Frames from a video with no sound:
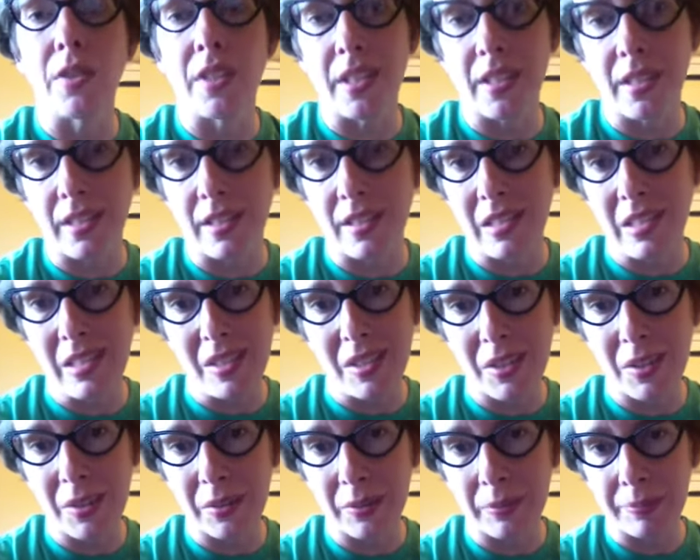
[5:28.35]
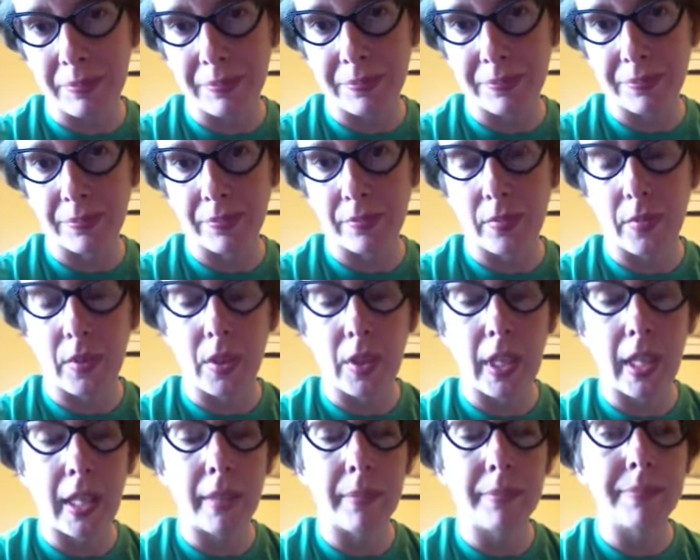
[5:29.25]
Denton to do.
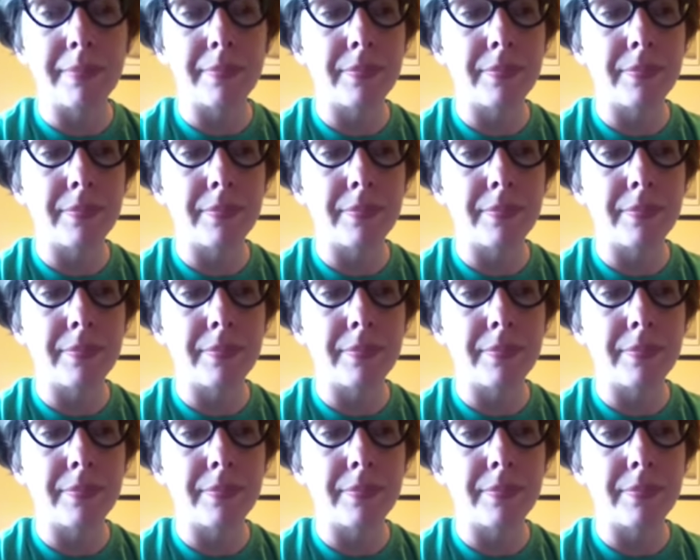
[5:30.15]
Okay.